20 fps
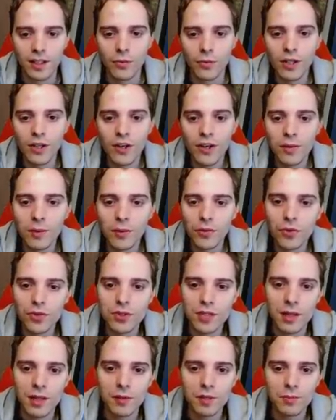we are able to
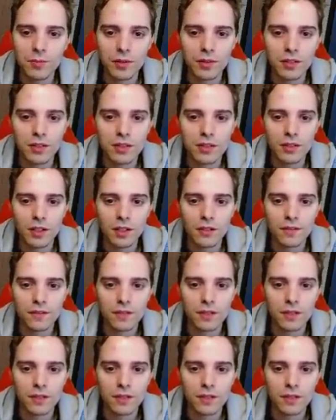establish, but there's a lot of